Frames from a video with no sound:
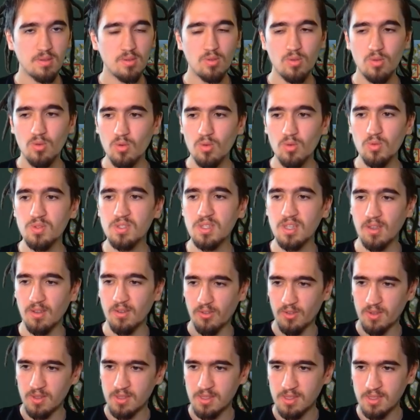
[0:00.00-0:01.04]
You're losing
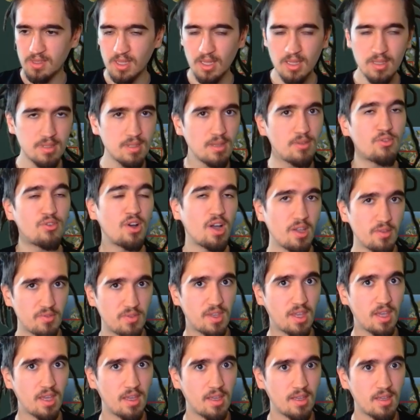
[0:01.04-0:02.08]

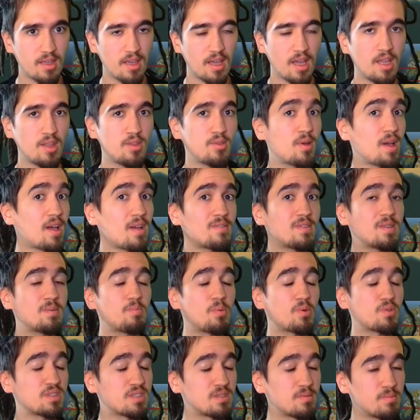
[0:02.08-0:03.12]
65k and you have the
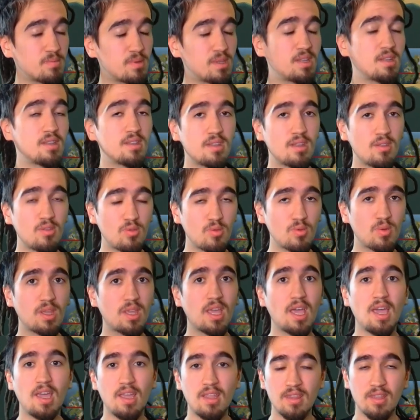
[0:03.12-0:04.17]
possibility to
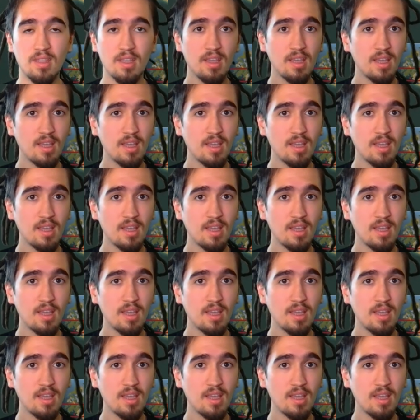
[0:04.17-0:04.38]
gain